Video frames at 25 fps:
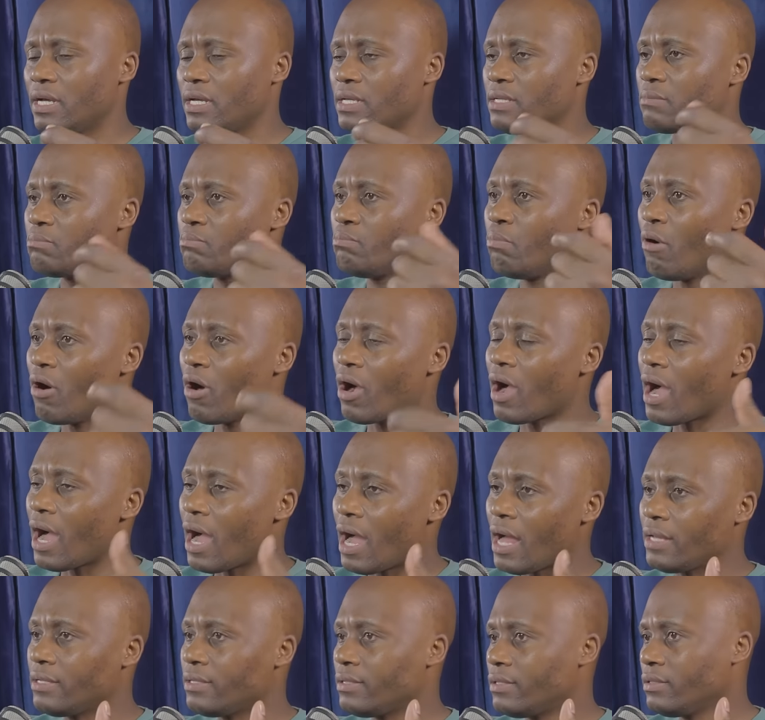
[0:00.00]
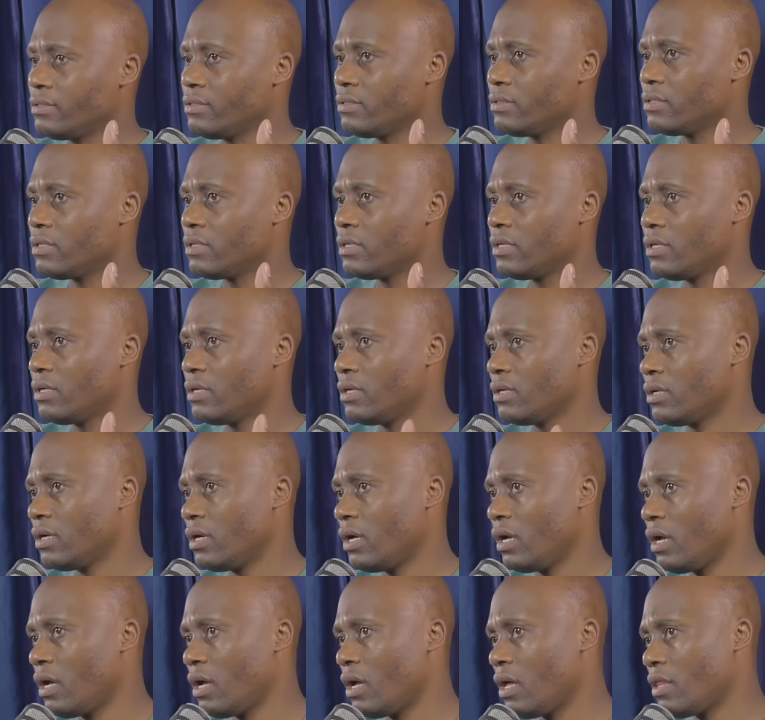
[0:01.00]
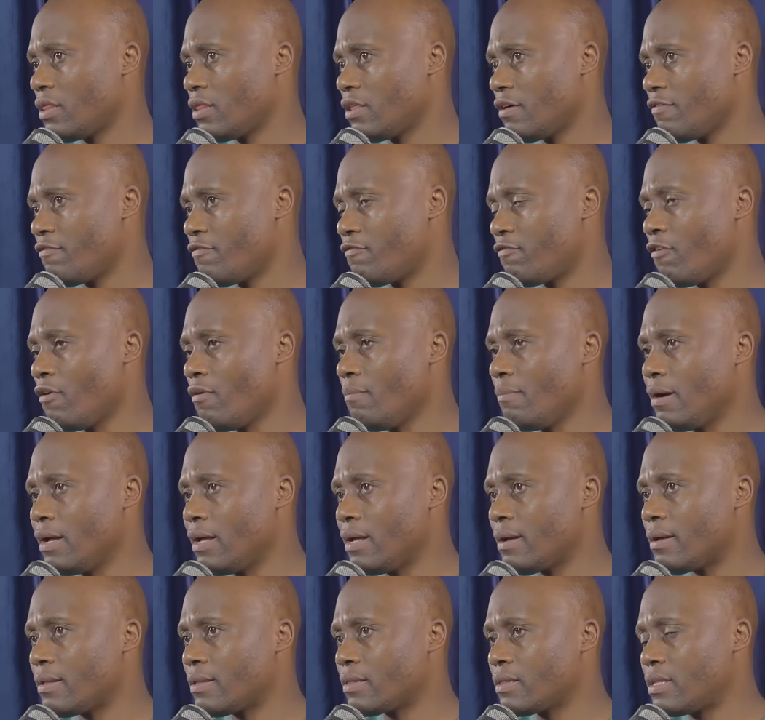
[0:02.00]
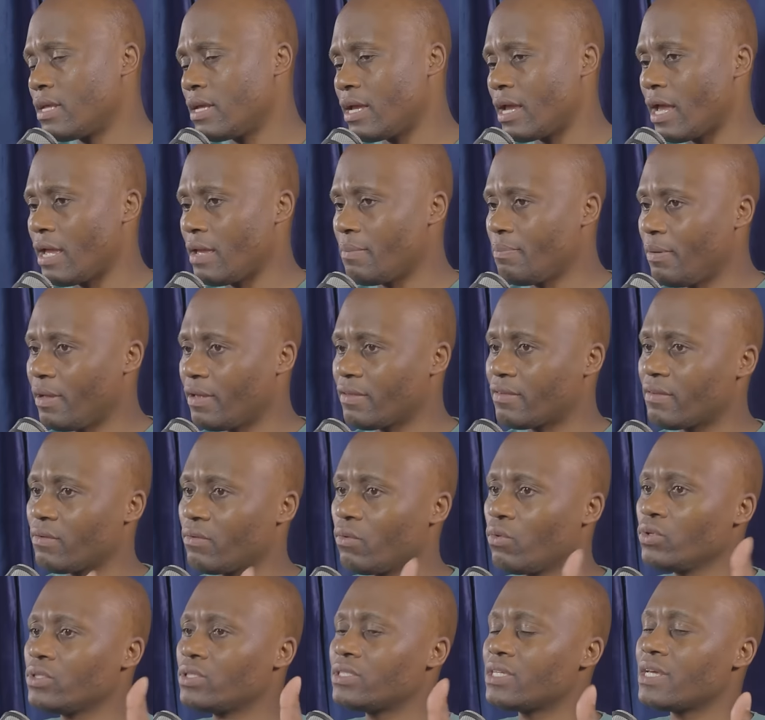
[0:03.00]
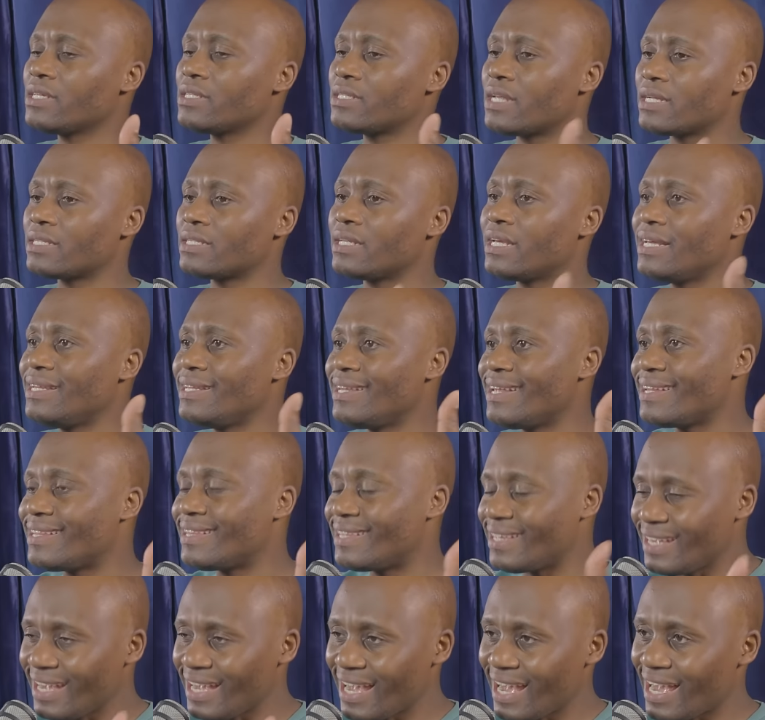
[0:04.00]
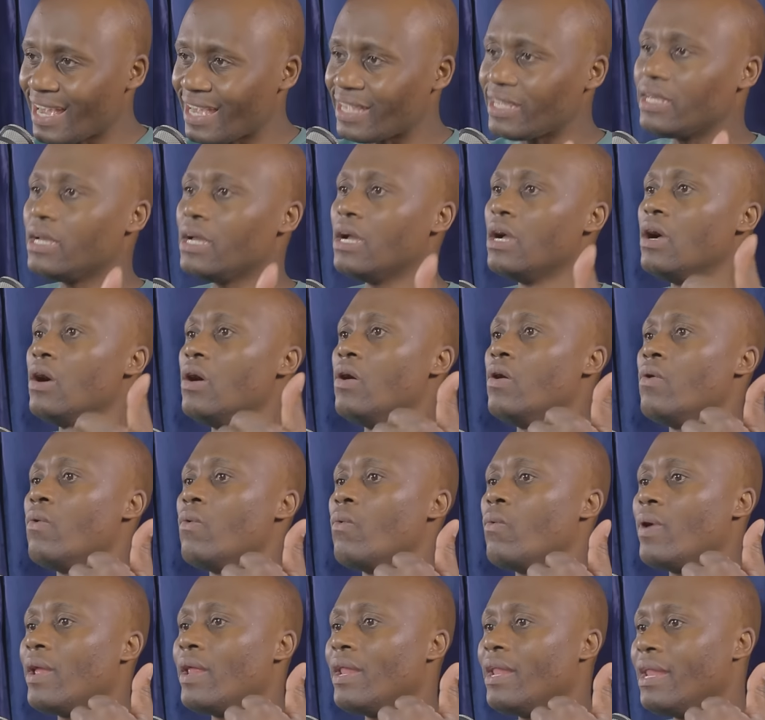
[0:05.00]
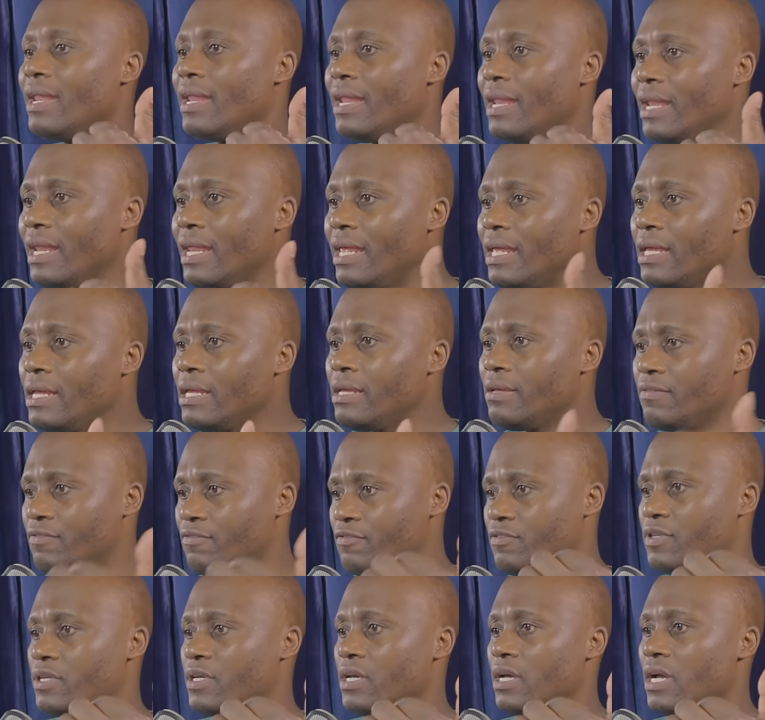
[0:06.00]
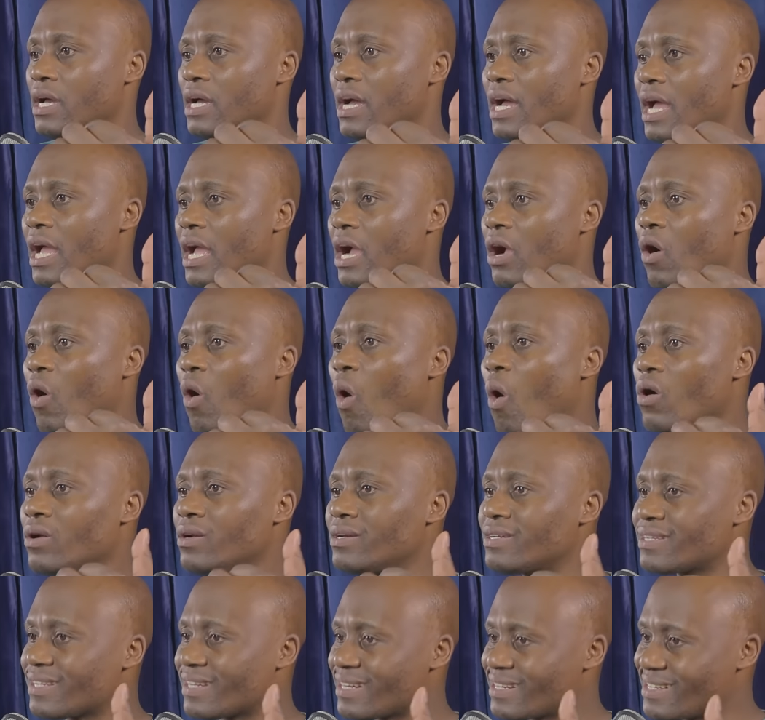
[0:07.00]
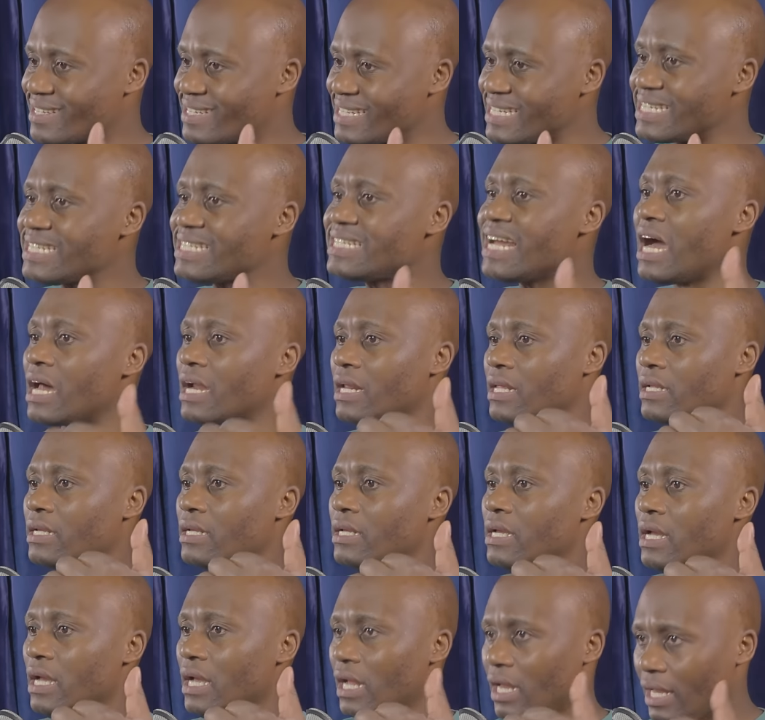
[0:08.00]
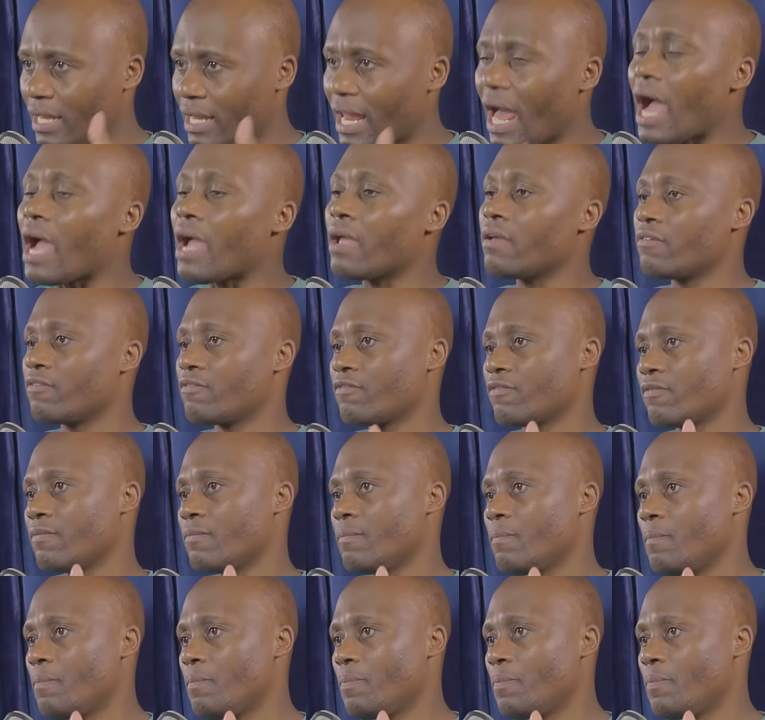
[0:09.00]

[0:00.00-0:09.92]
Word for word: Bongan, uh, the former DA person who says that in the DA, we lived a contradictory life